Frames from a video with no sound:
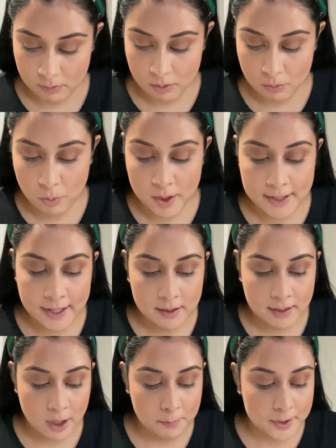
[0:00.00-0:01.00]
when they
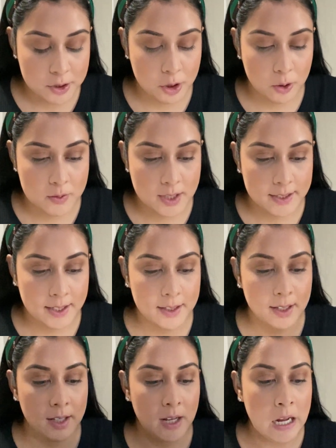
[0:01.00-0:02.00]
allowed me to use it, I think
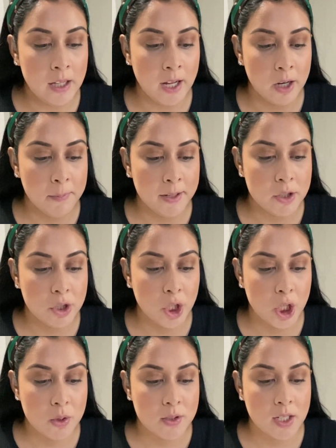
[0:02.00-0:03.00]
they allowed me to
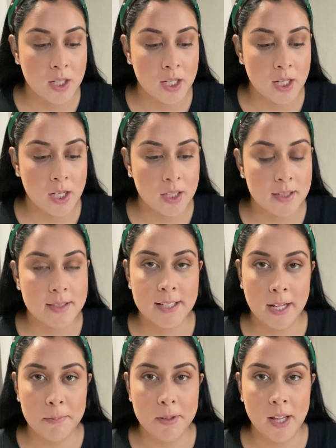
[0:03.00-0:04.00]
use it the
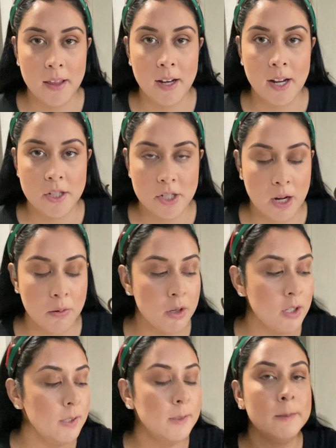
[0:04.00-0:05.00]
same day that I
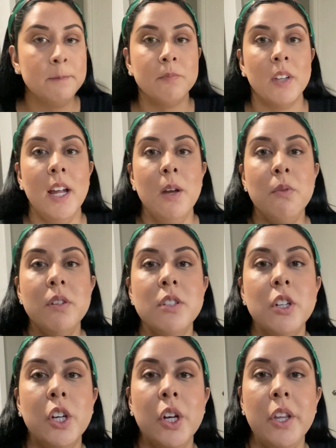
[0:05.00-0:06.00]
showered. It was a
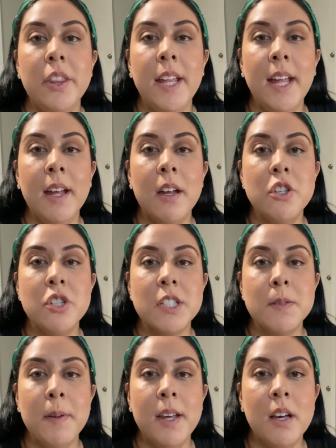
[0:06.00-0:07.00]
good thing
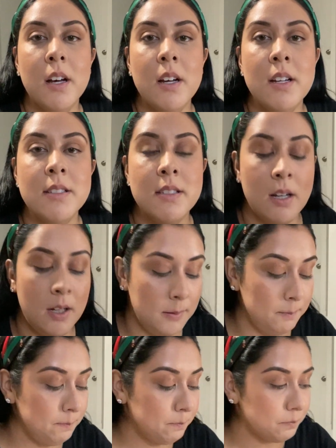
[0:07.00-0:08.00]
just because,
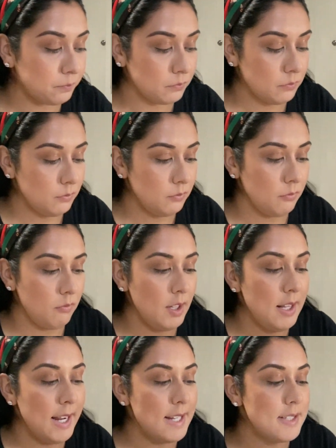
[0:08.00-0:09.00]

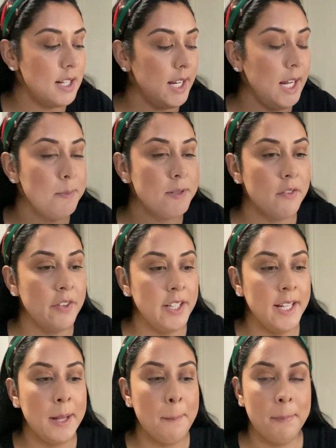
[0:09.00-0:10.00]
like I said, it keeps
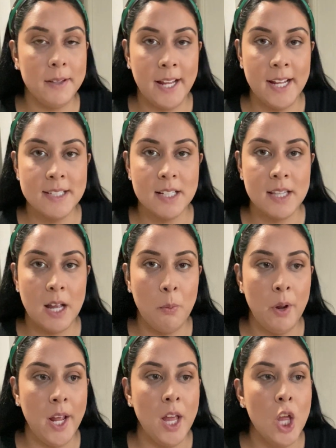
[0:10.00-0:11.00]
everything in place. And that
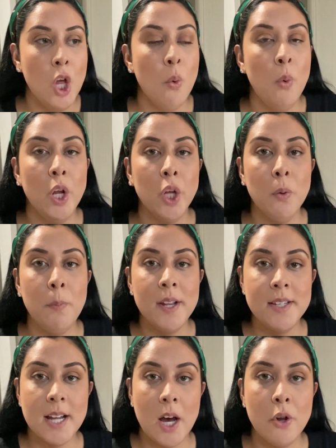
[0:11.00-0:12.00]
way, when you
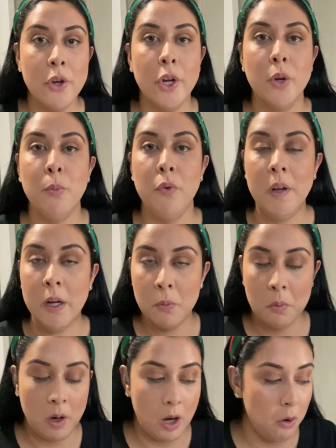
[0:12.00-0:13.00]
bend down or you're moving
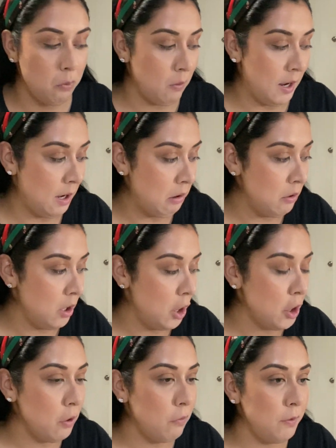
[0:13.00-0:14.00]
around,
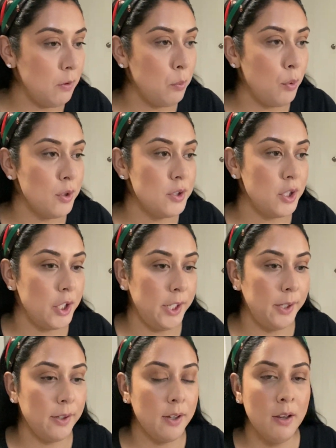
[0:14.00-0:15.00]
you feel more
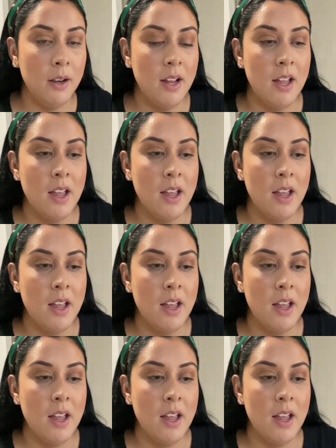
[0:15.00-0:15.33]
secure.